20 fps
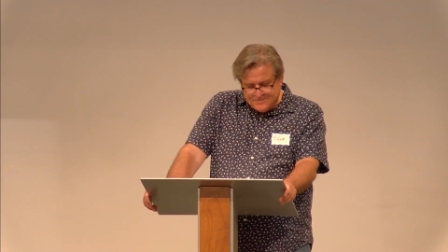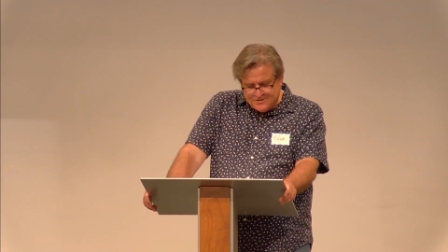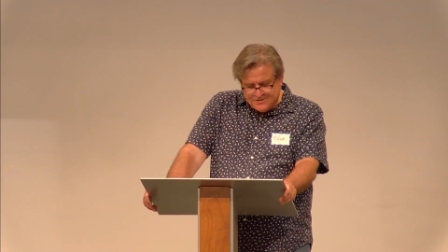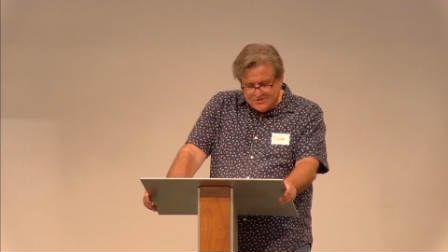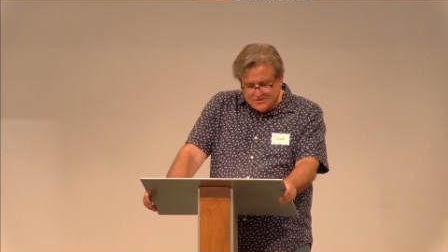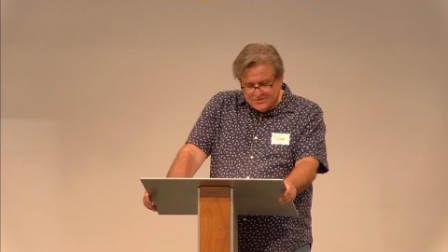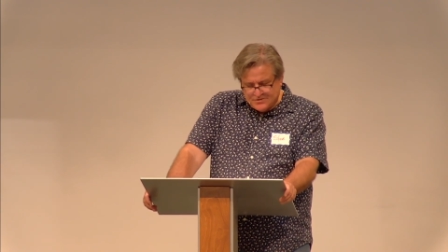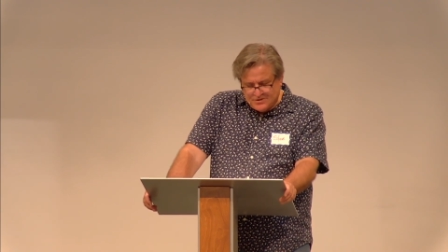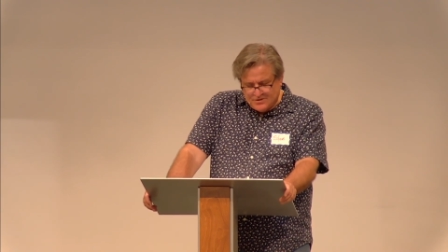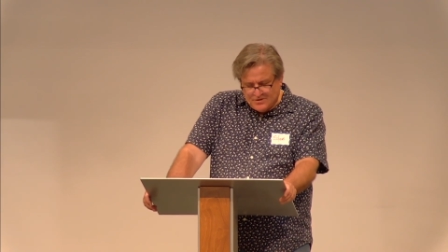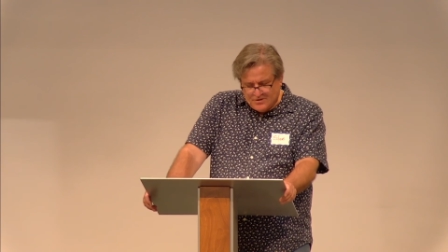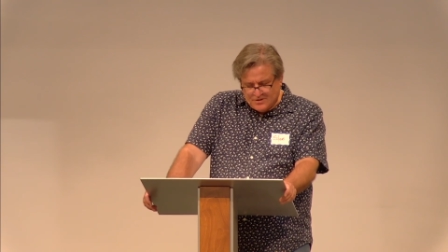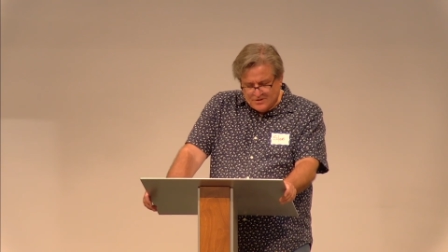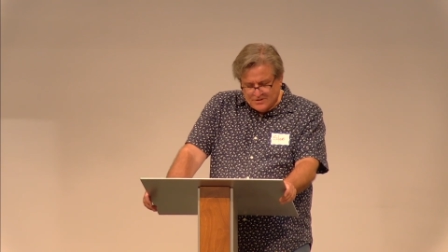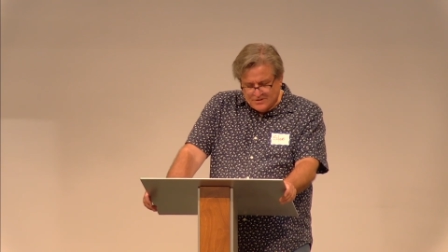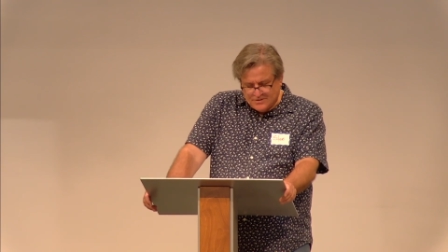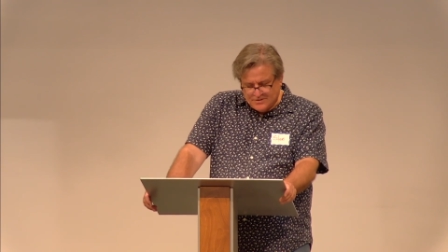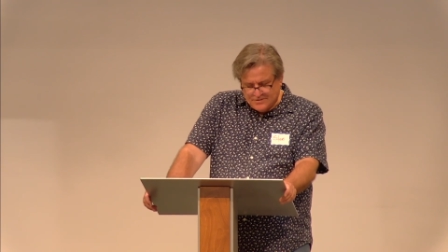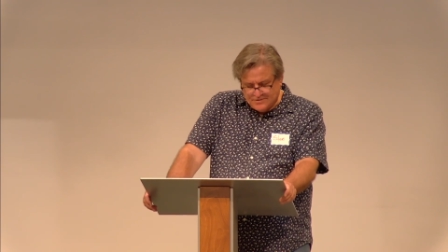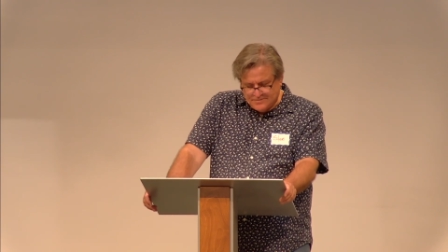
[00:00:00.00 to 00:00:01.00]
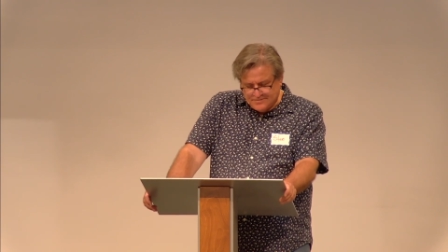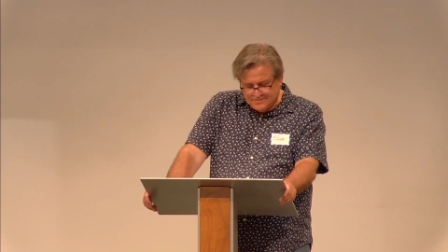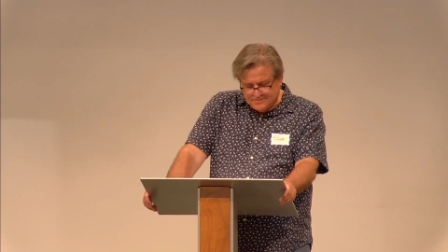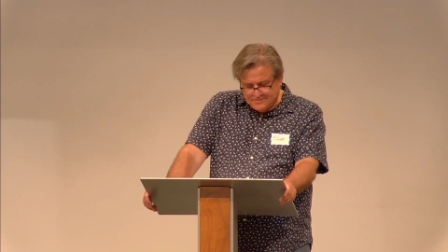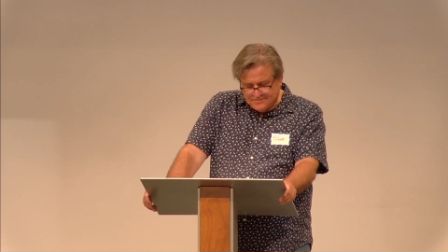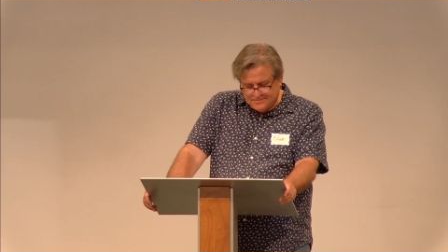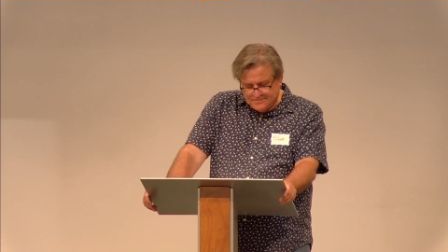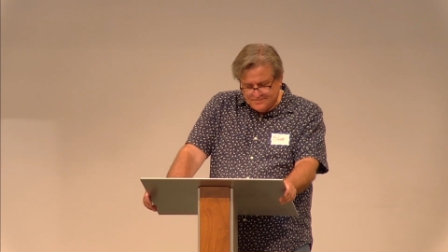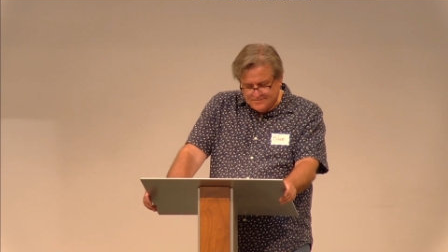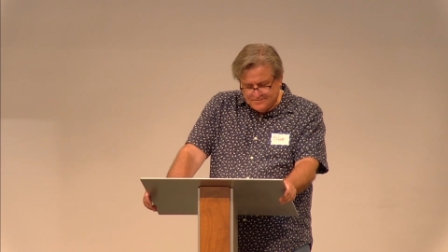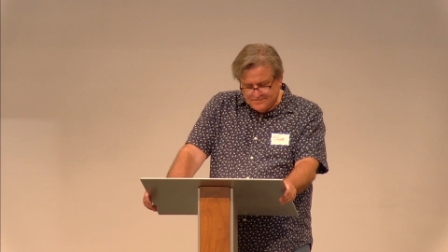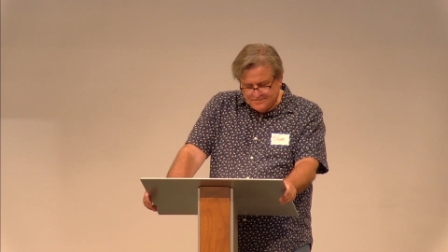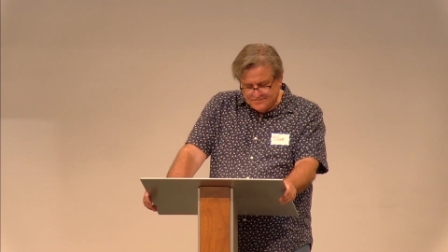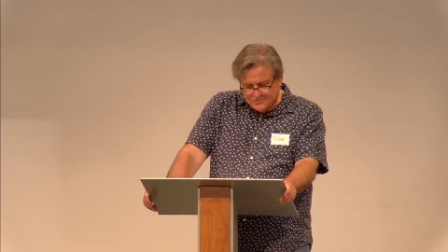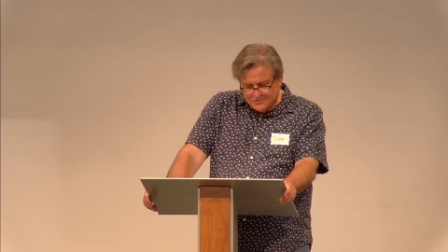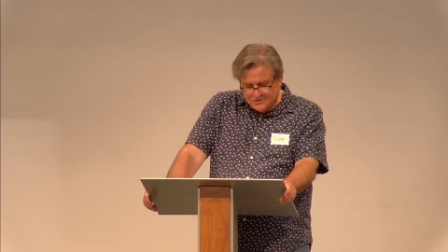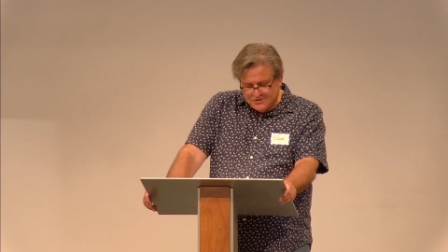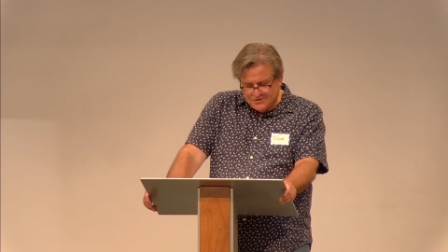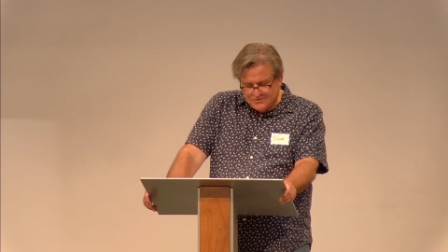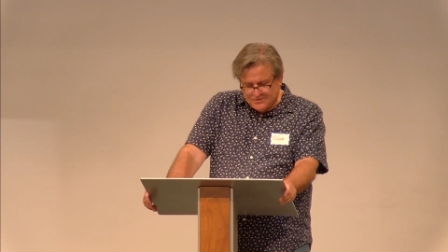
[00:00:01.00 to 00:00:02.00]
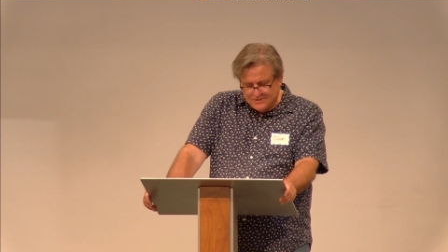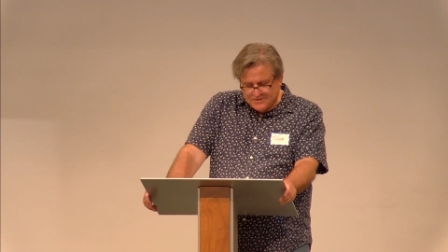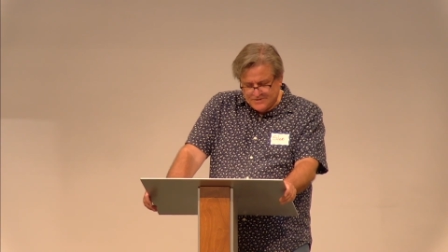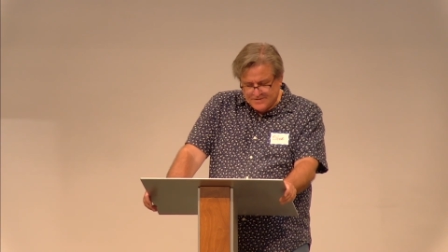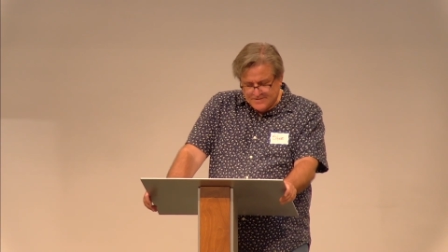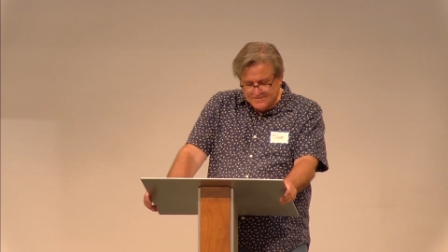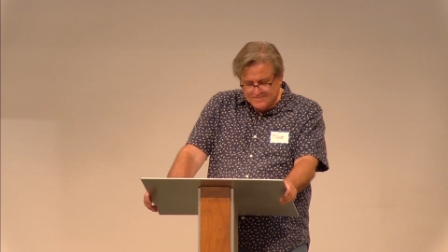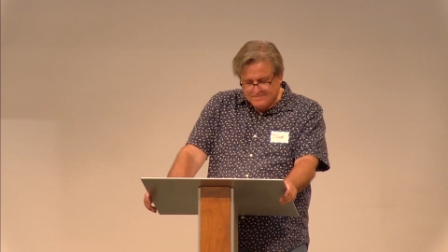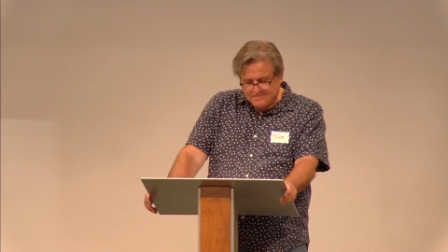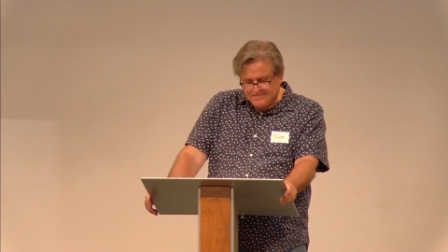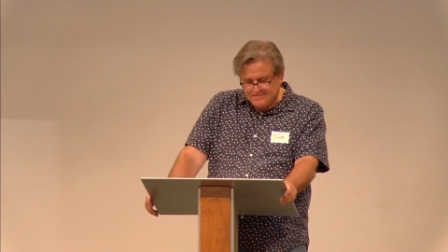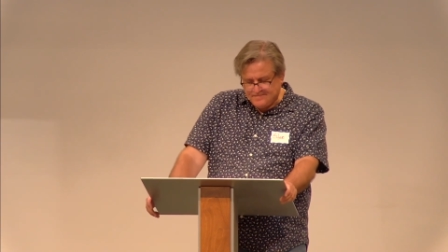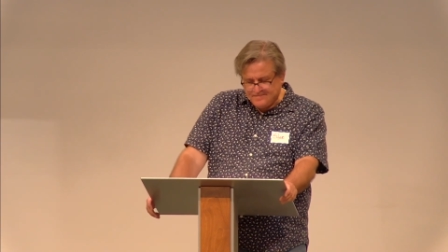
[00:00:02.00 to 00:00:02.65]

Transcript: Stir our hearts, renew us.